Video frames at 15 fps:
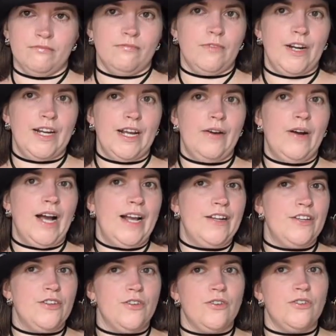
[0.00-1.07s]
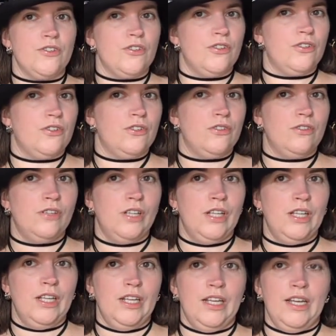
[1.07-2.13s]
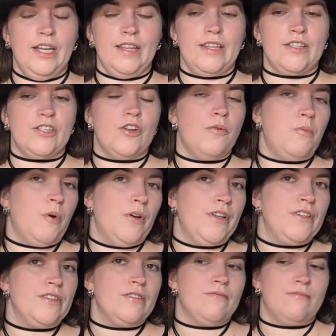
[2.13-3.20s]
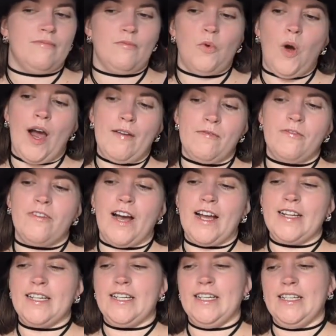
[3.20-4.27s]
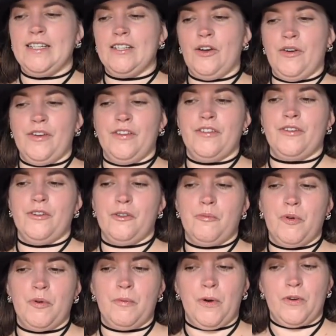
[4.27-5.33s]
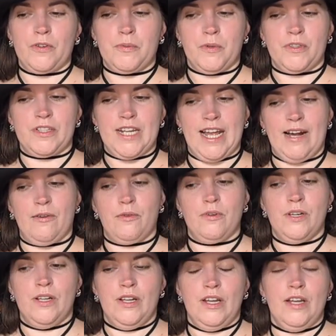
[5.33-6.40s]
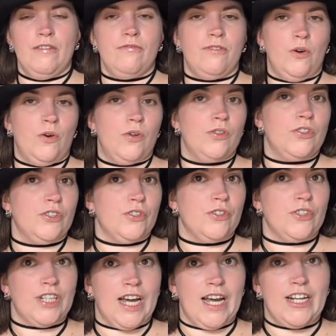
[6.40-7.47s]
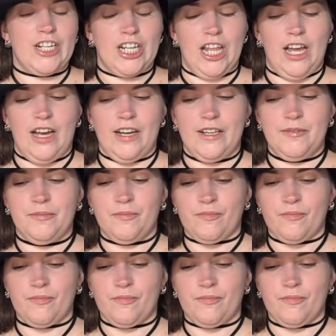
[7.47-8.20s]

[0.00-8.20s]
Right now, I don't know. There's no point. What I'm finding is going through the BookBox books now for Don't Die July.